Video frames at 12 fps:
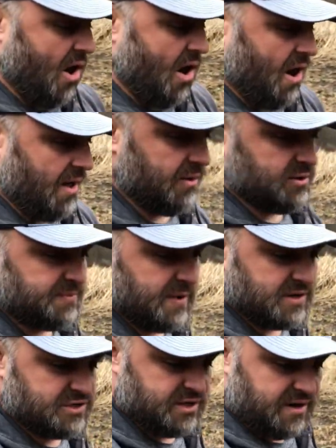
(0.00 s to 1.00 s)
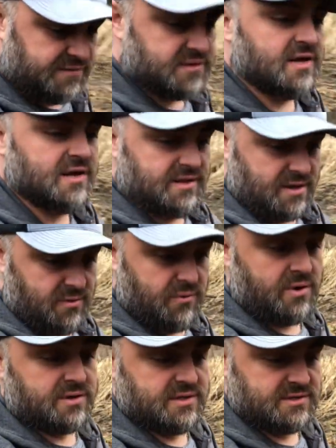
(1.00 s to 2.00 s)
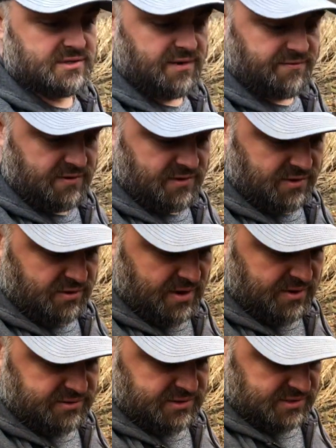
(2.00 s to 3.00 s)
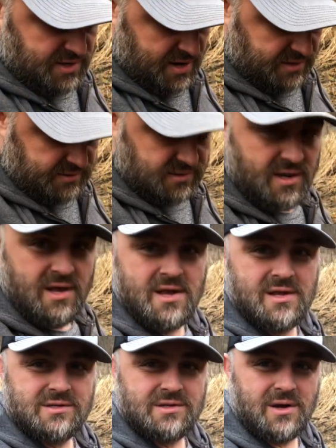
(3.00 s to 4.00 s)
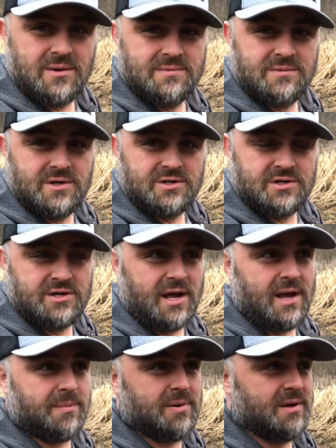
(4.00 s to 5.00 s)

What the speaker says: Those big shifts, that'll work this stuff into the ground just nice. So there's your tip.